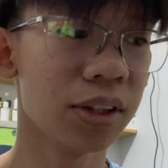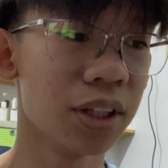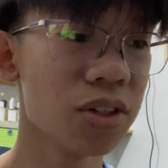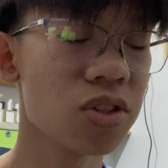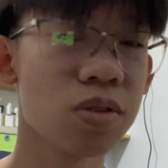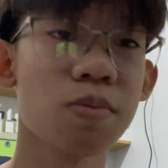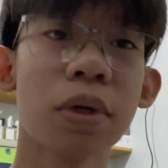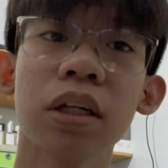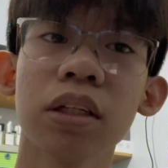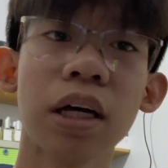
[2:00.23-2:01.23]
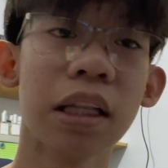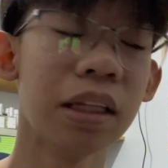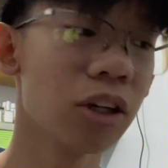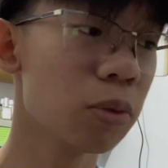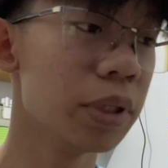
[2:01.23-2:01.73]
does smell a
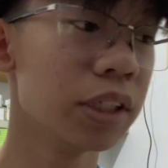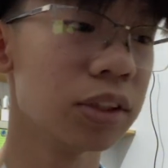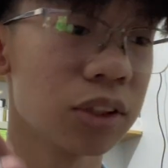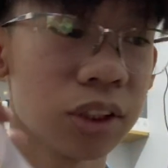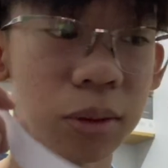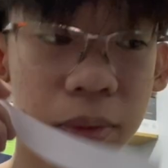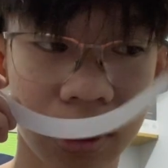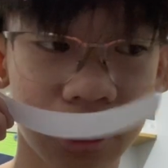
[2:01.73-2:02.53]
little bit similar